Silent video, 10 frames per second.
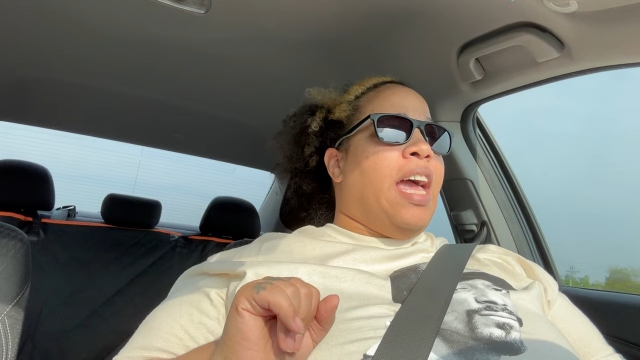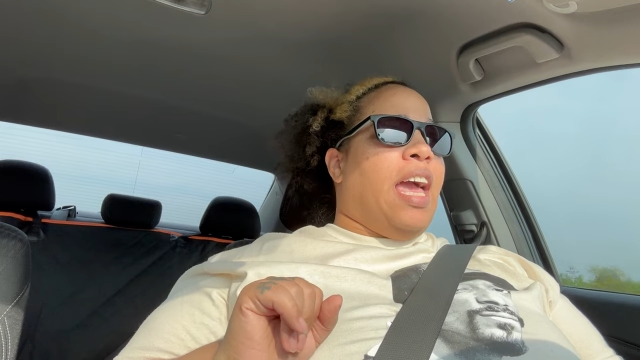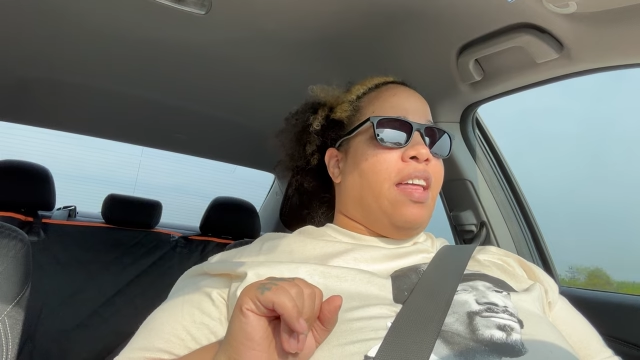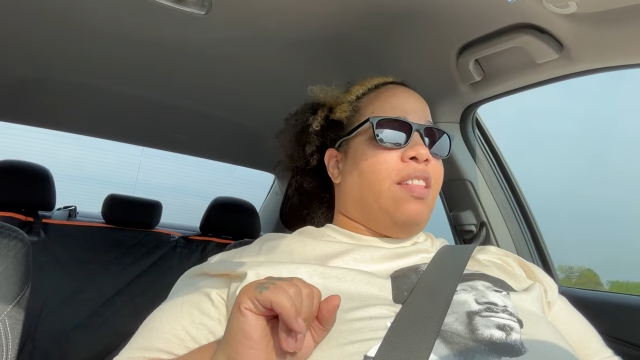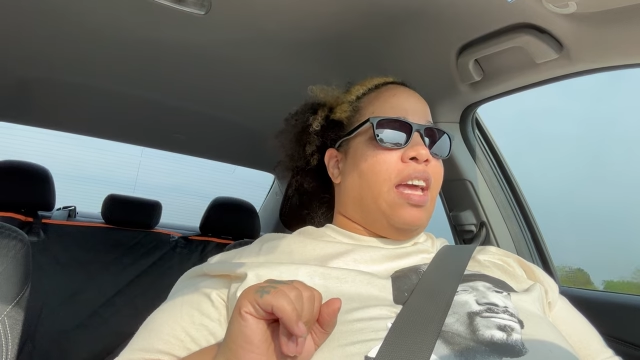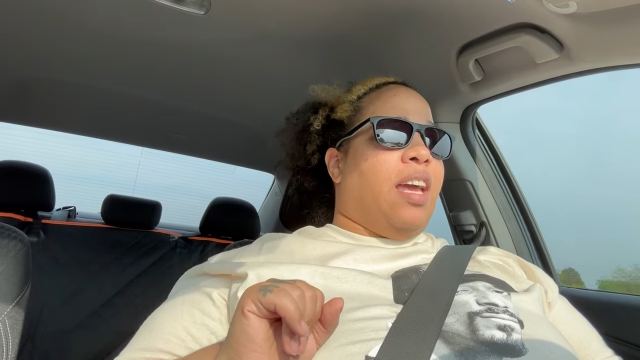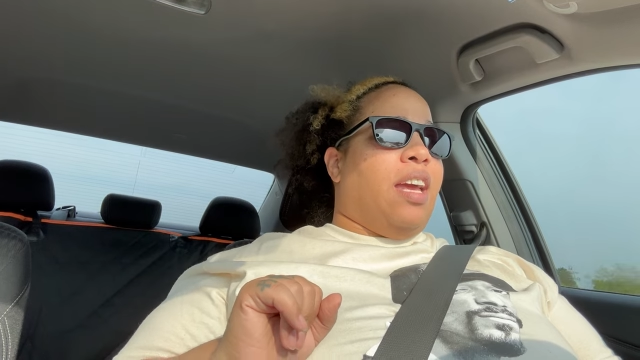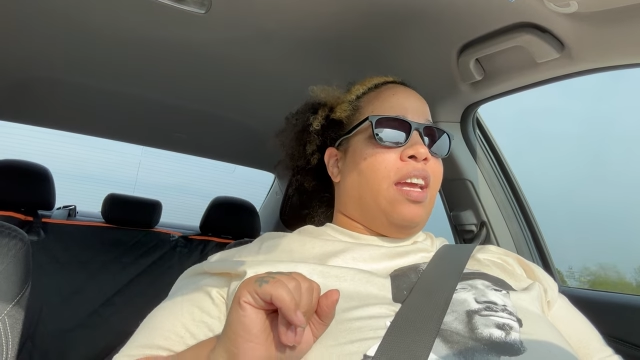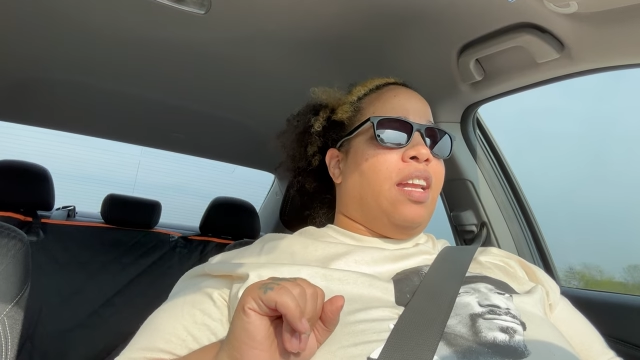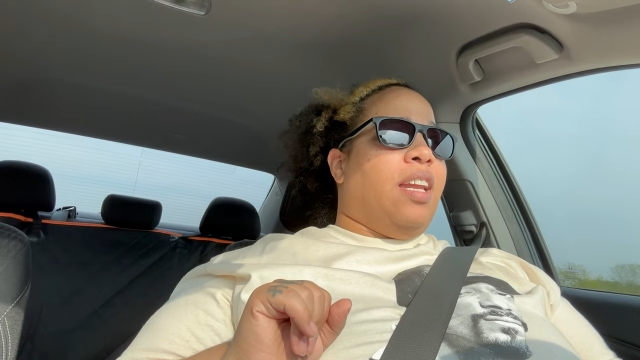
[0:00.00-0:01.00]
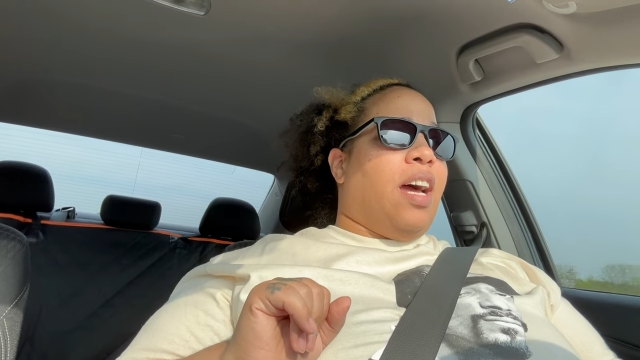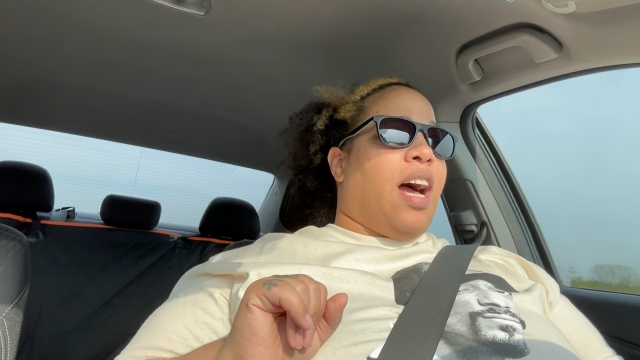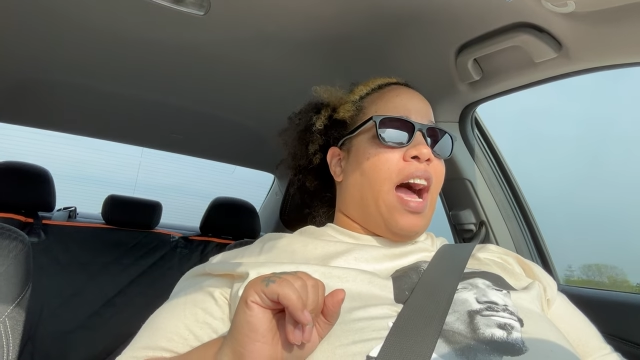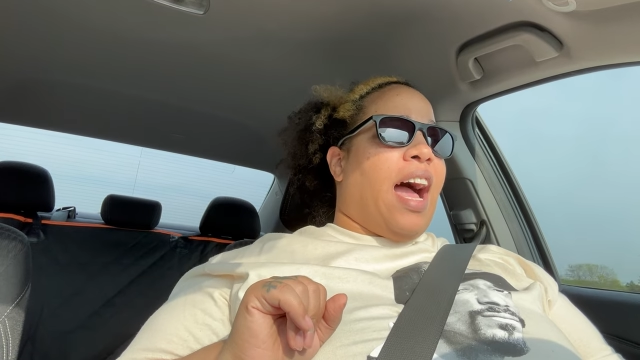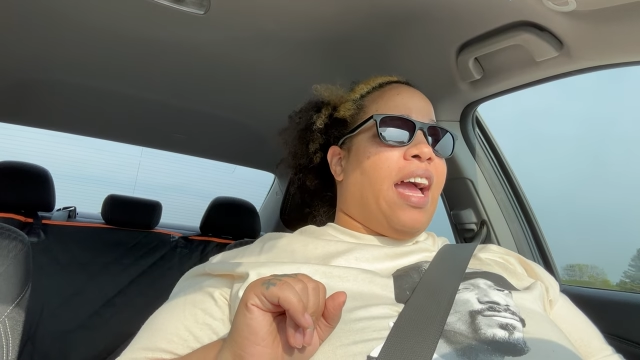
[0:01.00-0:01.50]
And
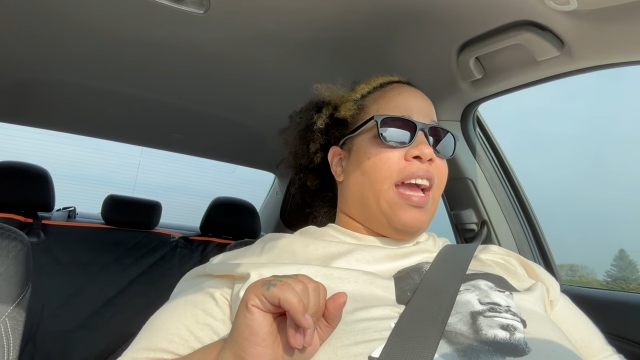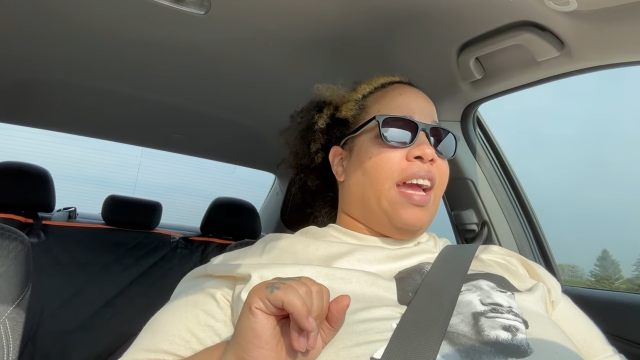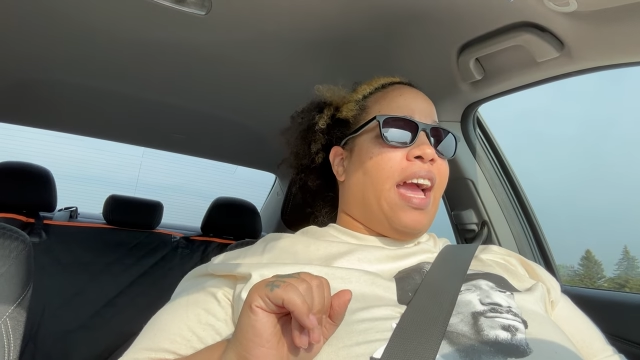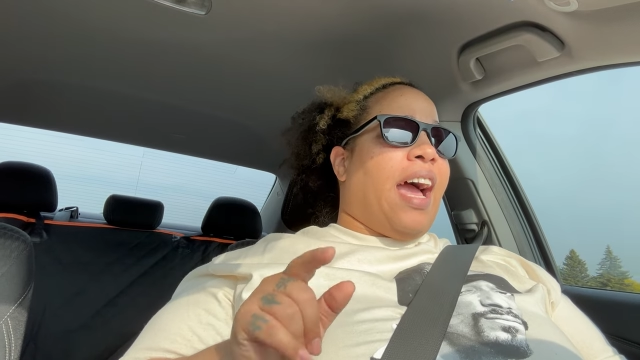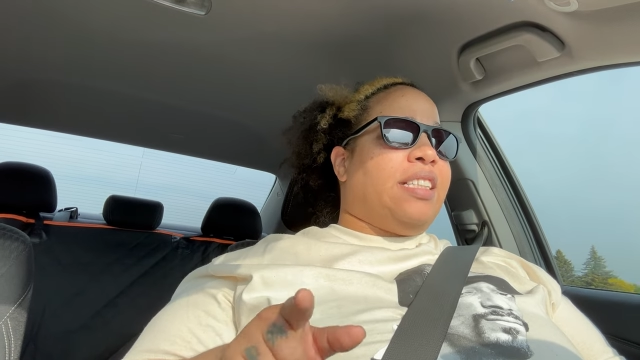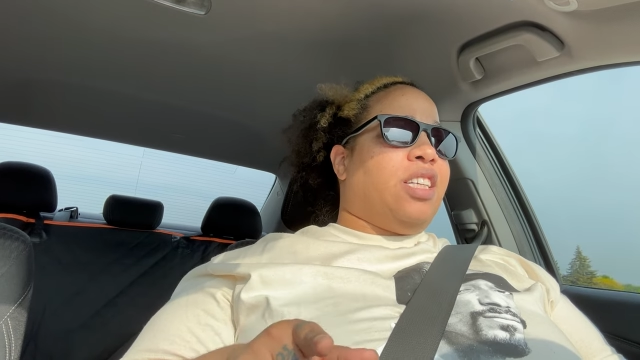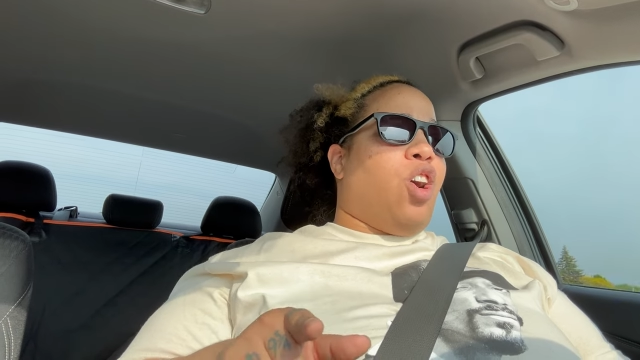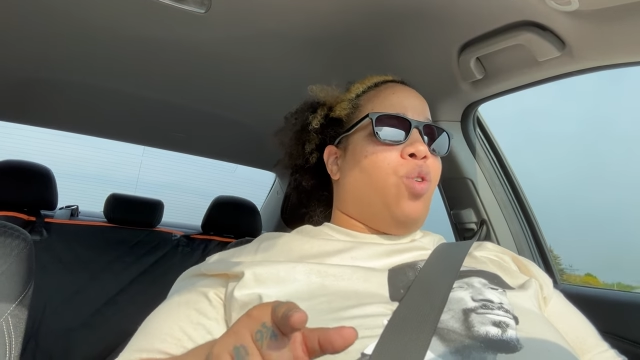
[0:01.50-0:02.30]
then I had to go